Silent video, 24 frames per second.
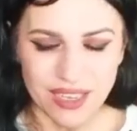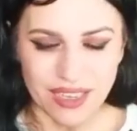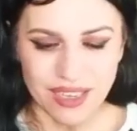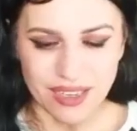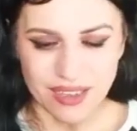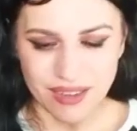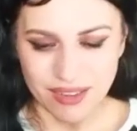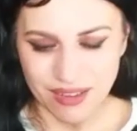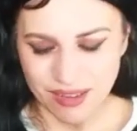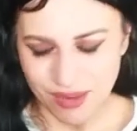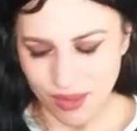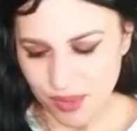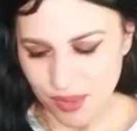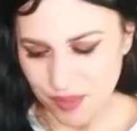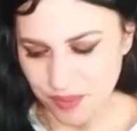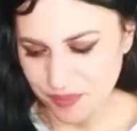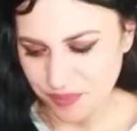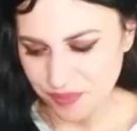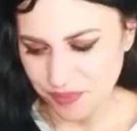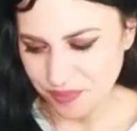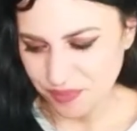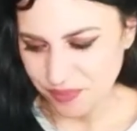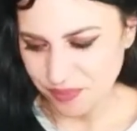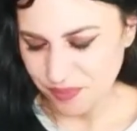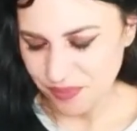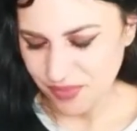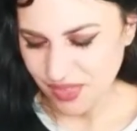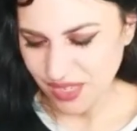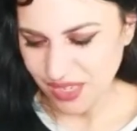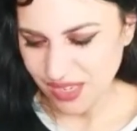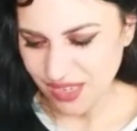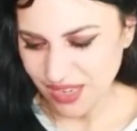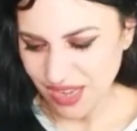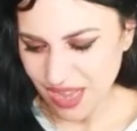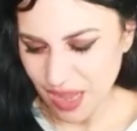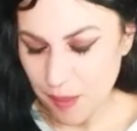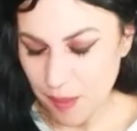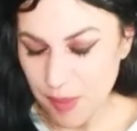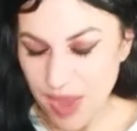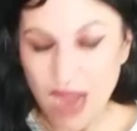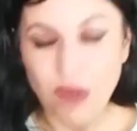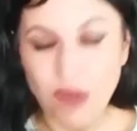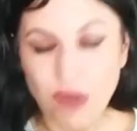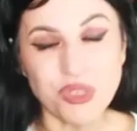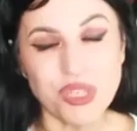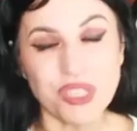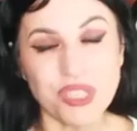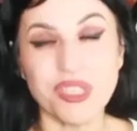Um,
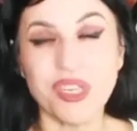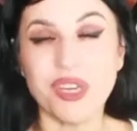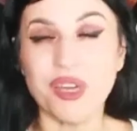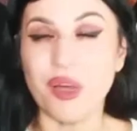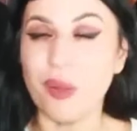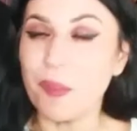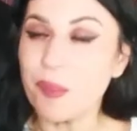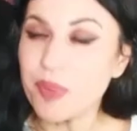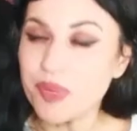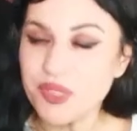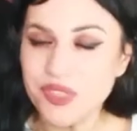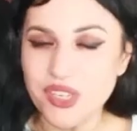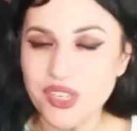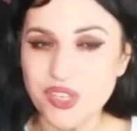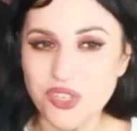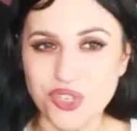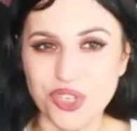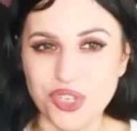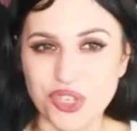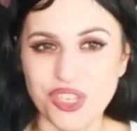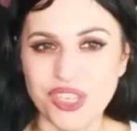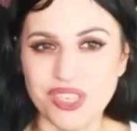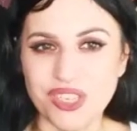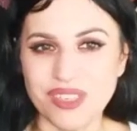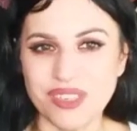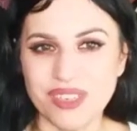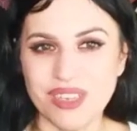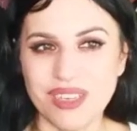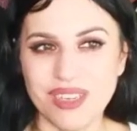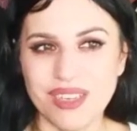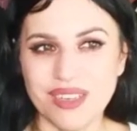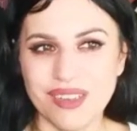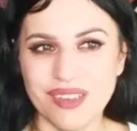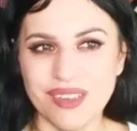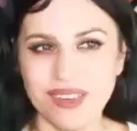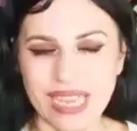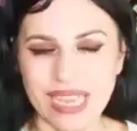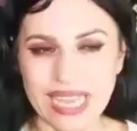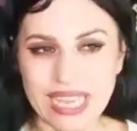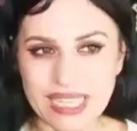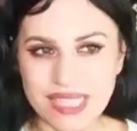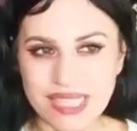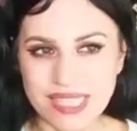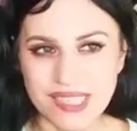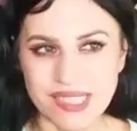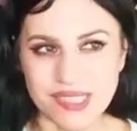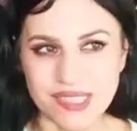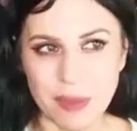about the composition,
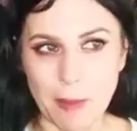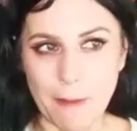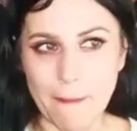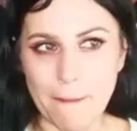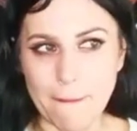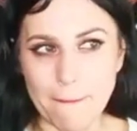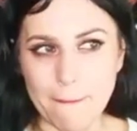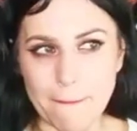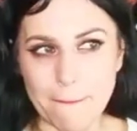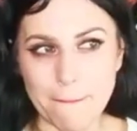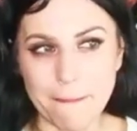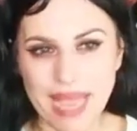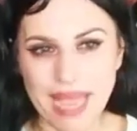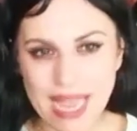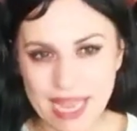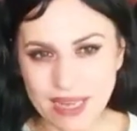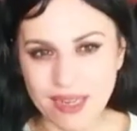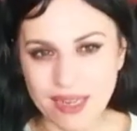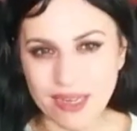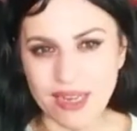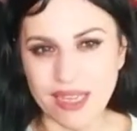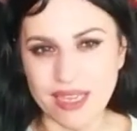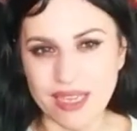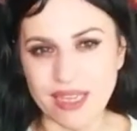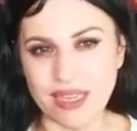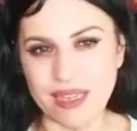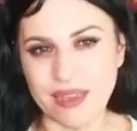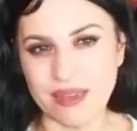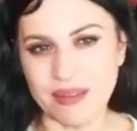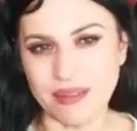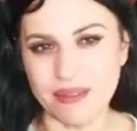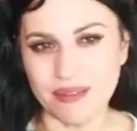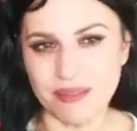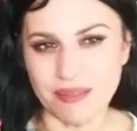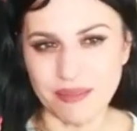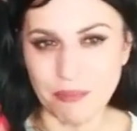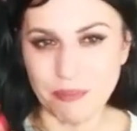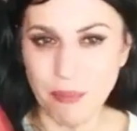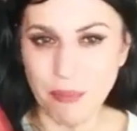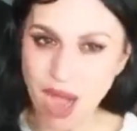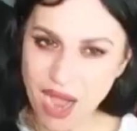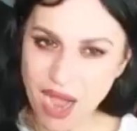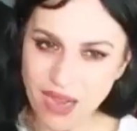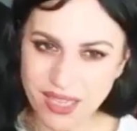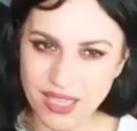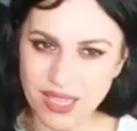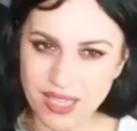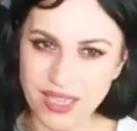it's mainly
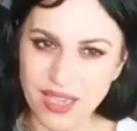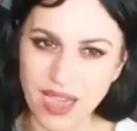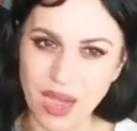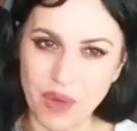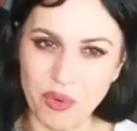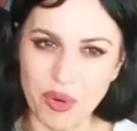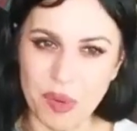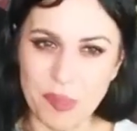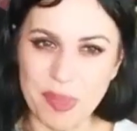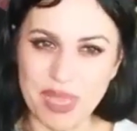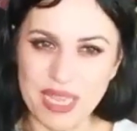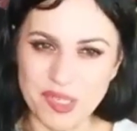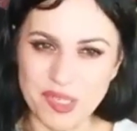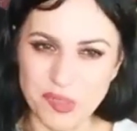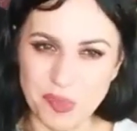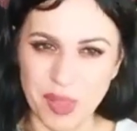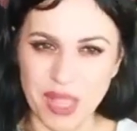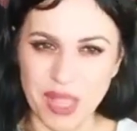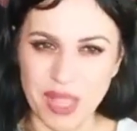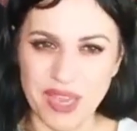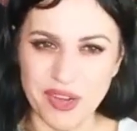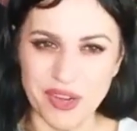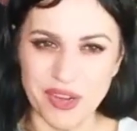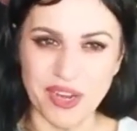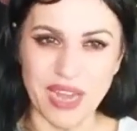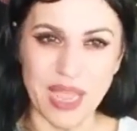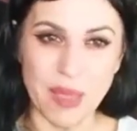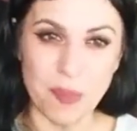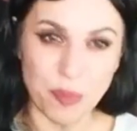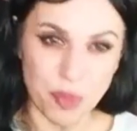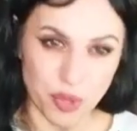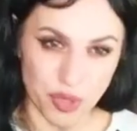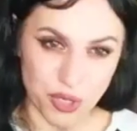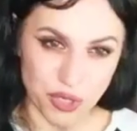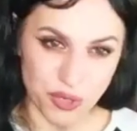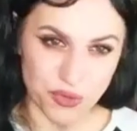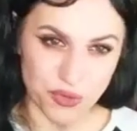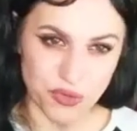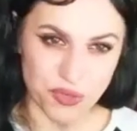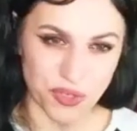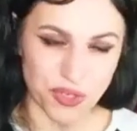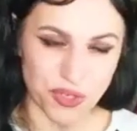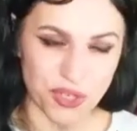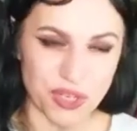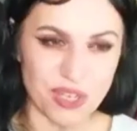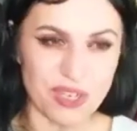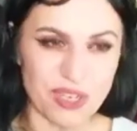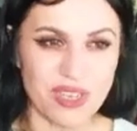Maki, our bass player and
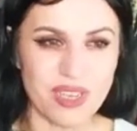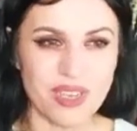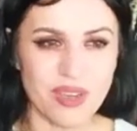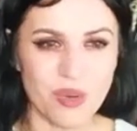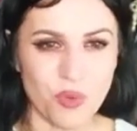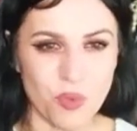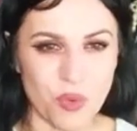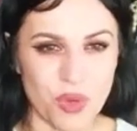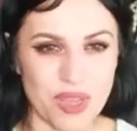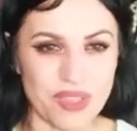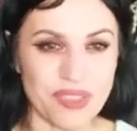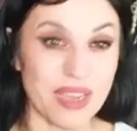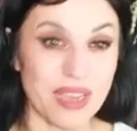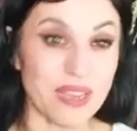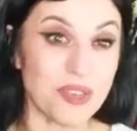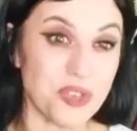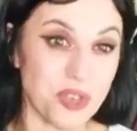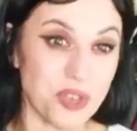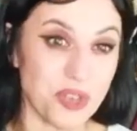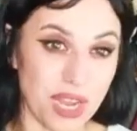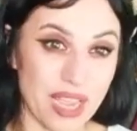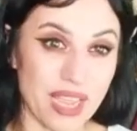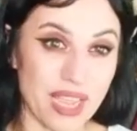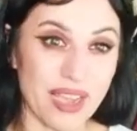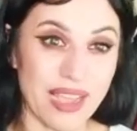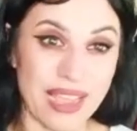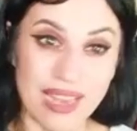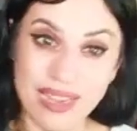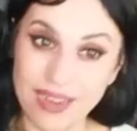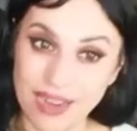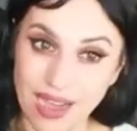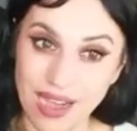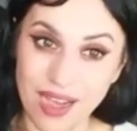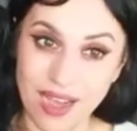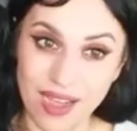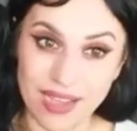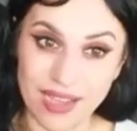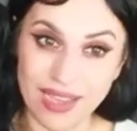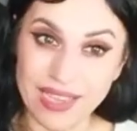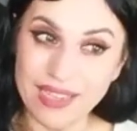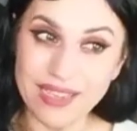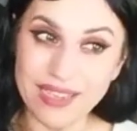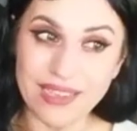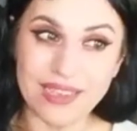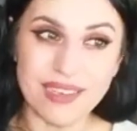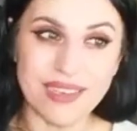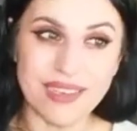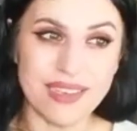producer, with Andrea and
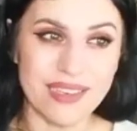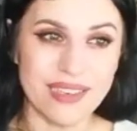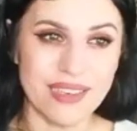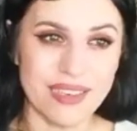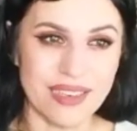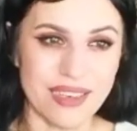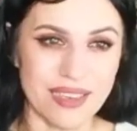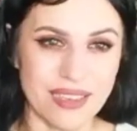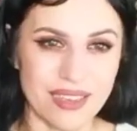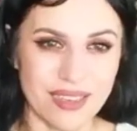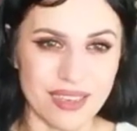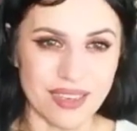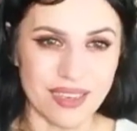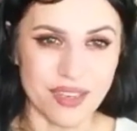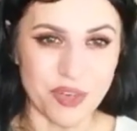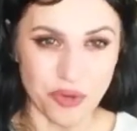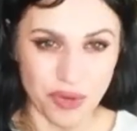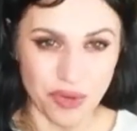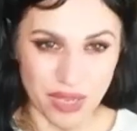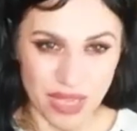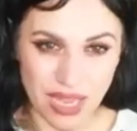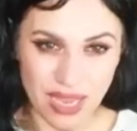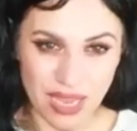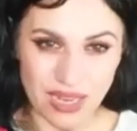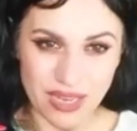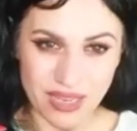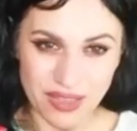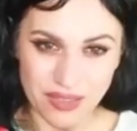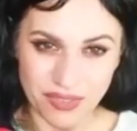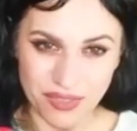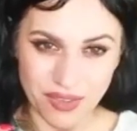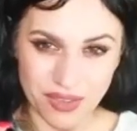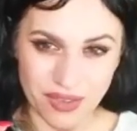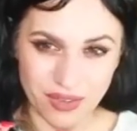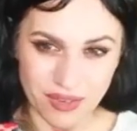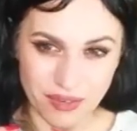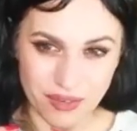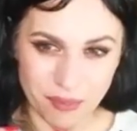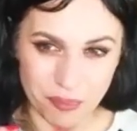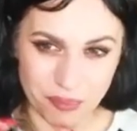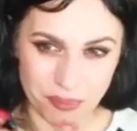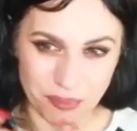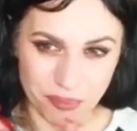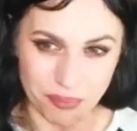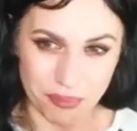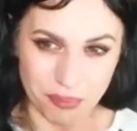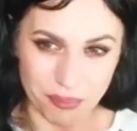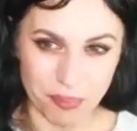I uh, creating the
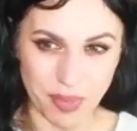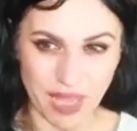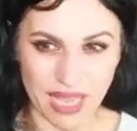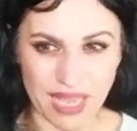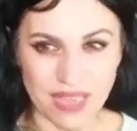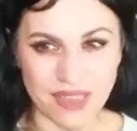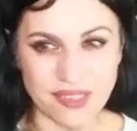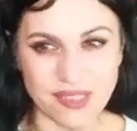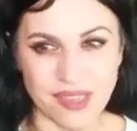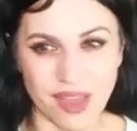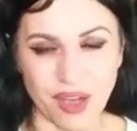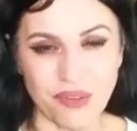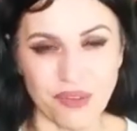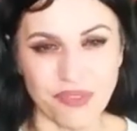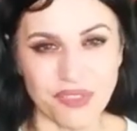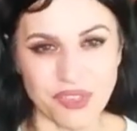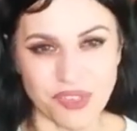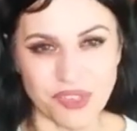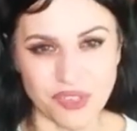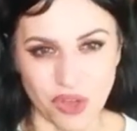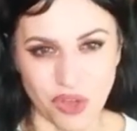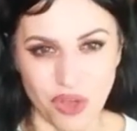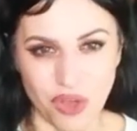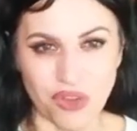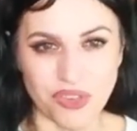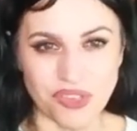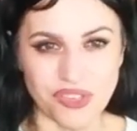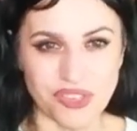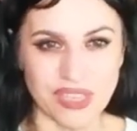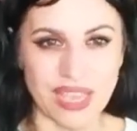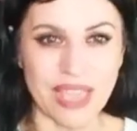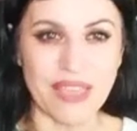base of the songs.